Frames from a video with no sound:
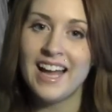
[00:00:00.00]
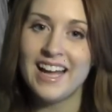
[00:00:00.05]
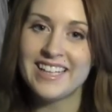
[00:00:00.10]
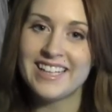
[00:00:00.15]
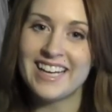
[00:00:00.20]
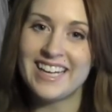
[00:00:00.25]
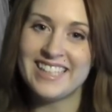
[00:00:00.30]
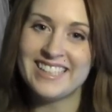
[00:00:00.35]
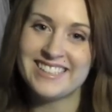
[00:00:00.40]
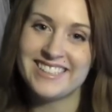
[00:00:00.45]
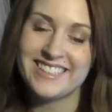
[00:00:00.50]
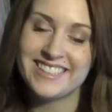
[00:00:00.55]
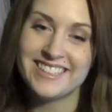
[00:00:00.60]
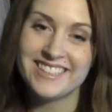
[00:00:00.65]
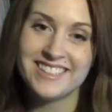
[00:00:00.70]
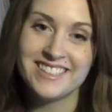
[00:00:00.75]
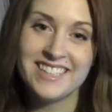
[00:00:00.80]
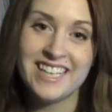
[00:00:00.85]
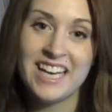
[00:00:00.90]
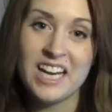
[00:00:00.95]
Hi guys,
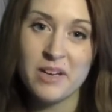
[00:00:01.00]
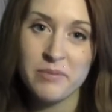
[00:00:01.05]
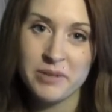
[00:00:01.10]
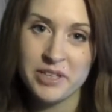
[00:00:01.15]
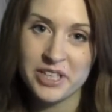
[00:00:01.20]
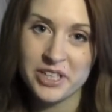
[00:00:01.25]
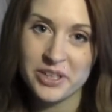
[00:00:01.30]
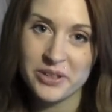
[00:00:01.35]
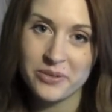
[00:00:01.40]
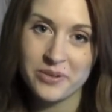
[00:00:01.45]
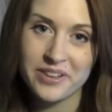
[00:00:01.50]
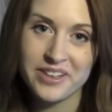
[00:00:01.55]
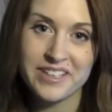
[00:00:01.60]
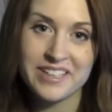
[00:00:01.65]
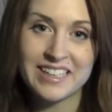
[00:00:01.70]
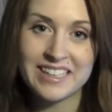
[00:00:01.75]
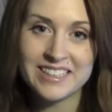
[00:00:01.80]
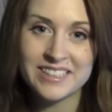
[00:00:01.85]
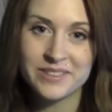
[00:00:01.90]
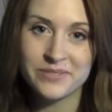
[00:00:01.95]
today I'm here with the
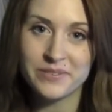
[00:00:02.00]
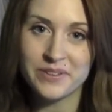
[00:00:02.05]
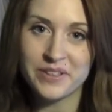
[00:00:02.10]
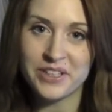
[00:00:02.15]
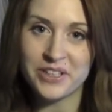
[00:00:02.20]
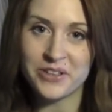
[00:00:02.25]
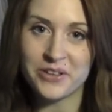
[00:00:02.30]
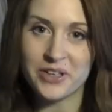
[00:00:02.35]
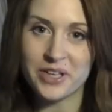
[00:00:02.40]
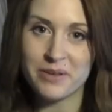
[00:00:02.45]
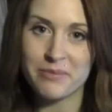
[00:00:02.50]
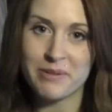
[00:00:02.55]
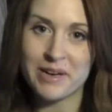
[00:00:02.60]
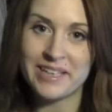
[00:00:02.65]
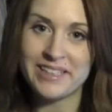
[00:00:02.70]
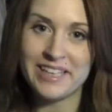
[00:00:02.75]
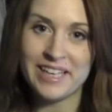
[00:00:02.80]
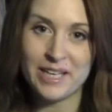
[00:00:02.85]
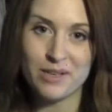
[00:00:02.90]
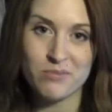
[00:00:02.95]
next video in
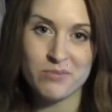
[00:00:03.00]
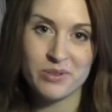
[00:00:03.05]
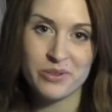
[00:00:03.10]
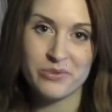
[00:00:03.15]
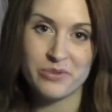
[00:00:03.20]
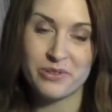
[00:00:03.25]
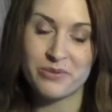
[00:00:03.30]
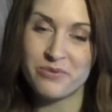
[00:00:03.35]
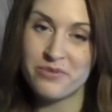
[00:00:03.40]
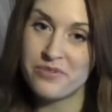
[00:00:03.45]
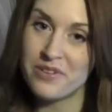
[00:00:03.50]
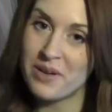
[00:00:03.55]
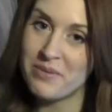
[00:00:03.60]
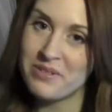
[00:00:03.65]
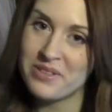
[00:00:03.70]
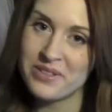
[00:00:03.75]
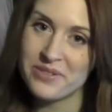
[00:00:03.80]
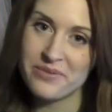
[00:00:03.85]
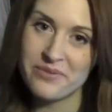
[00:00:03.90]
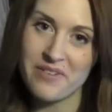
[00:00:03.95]
my Names from
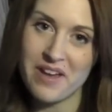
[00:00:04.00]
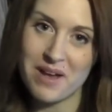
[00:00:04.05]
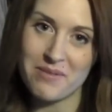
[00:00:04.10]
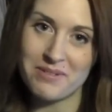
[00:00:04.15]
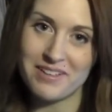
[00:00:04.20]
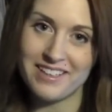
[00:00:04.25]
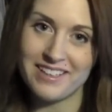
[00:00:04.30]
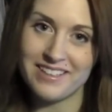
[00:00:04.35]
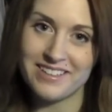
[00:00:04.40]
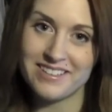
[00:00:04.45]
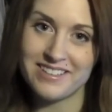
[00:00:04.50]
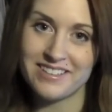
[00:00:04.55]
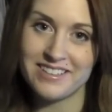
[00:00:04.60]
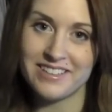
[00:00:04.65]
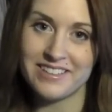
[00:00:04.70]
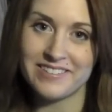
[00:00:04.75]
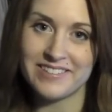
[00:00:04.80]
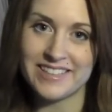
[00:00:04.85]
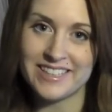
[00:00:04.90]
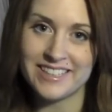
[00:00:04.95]
Famous Families
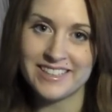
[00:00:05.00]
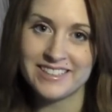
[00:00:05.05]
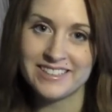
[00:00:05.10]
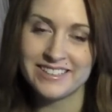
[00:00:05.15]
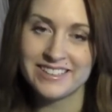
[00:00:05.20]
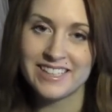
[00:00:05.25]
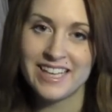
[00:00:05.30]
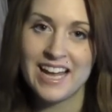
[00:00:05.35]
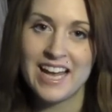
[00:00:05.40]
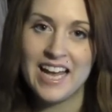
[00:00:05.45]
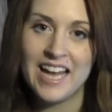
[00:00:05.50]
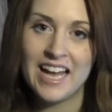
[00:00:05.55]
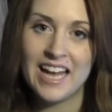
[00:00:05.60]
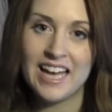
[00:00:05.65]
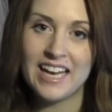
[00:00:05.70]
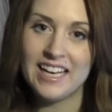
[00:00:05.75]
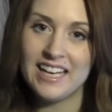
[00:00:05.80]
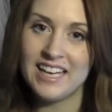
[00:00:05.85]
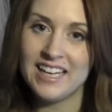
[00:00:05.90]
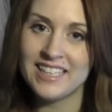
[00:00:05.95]
series.
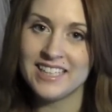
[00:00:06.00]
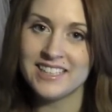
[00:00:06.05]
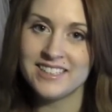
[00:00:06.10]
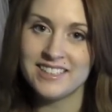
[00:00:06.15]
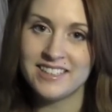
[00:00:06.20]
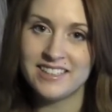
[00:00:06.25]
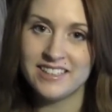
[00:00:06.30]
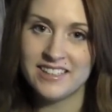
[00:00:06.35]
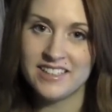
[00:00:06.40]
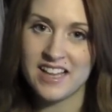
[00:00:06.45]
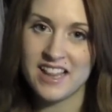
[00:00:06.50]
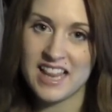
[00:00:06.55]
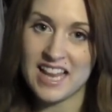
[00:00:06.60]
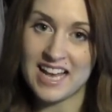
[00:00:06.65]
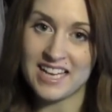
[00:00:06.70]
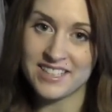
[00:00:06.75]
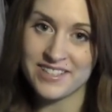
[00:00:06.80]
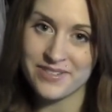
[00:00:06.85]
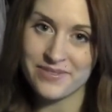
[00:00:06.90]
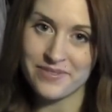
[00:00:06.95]
And like I said in the
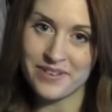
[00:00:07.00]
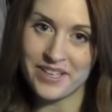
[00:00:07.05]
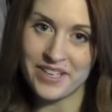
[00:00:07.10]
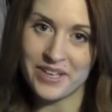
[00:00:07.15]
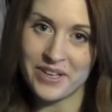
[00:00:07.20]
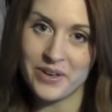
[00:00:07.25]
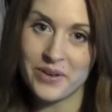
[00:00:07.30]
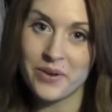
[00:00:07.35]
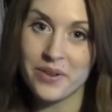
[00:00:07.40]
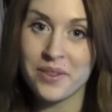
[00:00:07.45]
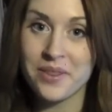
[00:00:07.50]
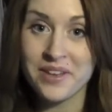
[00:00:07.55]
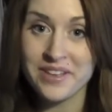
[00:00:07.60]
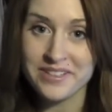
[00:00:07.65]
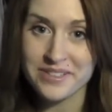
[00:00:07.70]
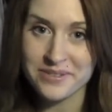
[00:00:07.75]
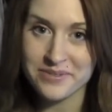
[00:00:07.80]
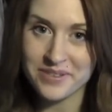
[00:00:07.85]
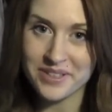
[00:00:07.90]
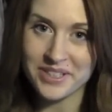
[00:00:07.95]
last video,
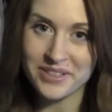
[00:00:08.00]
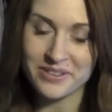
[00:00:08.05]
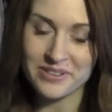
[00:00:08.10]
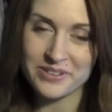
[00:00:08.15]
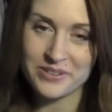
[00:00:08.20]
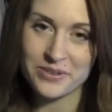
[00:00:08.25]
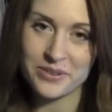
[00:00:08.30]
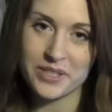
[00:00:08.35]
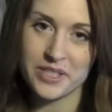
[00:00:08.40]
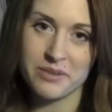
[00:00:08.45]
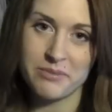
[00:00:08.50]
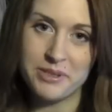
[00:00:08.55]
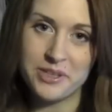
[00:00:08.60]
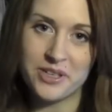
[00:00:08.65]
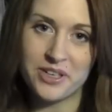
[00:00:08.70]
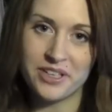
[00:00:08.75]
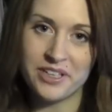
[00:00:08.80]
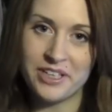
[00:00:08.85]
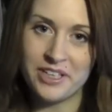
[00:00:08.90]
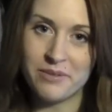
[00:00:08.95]
this video is going to be
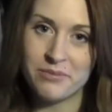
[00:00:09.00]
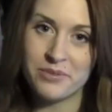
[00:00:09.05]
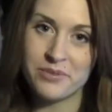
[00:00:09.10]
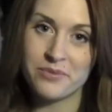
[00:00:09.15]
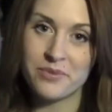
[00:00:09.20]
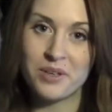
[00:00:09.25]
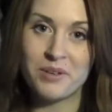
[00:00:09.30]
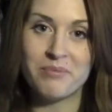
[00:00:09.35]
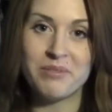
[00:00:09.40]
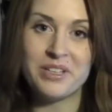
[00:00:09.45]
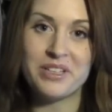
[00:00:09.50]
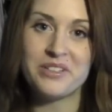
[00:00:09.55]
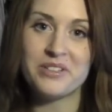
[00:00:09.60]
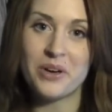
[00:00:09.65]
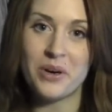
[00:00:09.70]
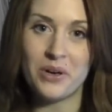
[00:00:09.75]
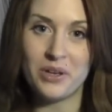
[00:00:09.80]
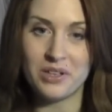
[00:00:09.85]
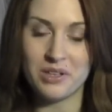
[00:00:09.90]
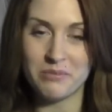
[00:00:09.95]
on names from the
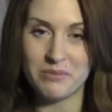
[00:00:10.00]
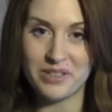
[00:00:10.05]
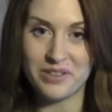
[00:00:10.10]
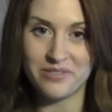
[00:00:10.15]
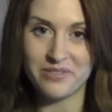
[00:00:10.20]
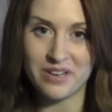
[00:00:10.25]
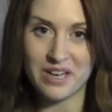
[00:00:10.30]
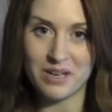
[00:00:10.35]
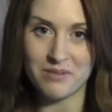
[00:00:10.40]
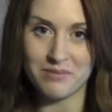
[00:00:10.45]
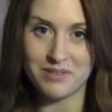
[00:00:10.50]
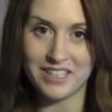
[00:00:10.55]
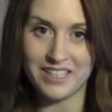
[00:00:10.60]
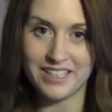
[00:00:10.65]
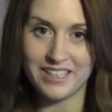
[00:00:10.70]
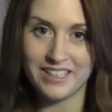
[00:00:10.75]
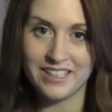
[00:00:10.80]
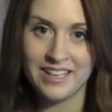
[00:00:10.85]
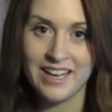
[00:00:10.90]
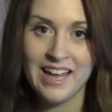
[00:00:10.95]
Ptolemy family.